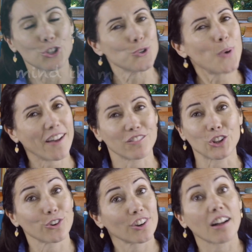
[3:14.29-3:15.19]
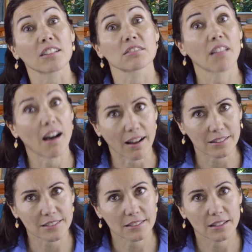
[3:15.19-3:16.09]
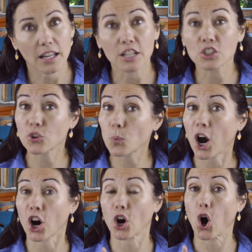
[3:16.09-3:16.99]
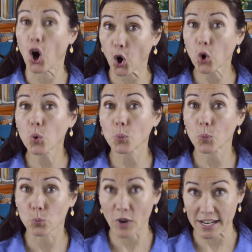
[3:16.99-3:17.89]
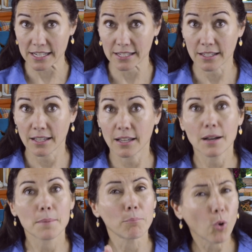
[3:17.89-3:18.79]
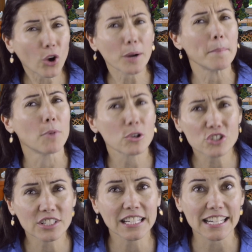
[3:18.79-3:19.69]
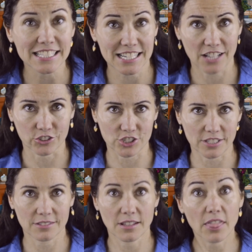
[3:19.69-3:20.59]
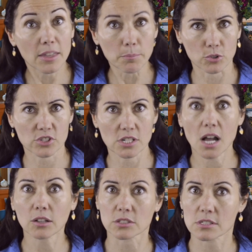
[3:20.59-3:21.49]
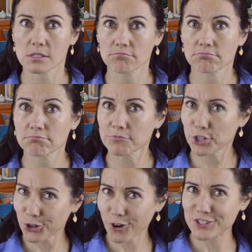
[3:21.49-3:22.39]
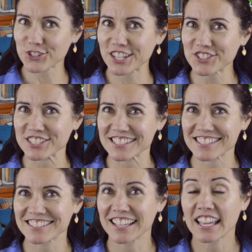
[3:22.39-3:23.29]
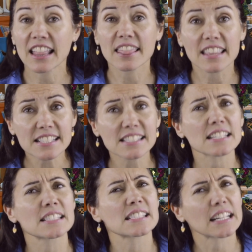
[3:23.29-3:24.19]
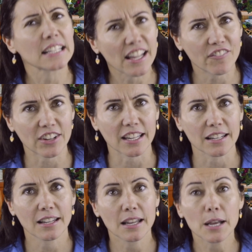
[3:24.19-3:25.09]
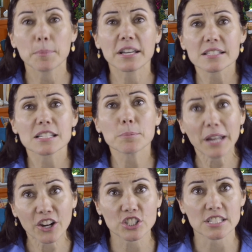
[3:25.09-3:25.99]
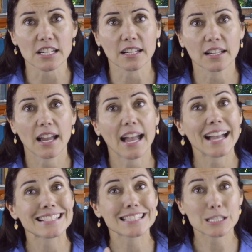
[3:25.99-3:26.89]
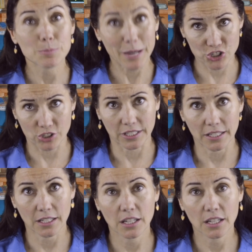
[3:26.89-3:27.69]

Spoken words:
You have learned a lot, and you are already more emotionally intelligent than most adults. Congratulations. This is significant because in parenting, especially,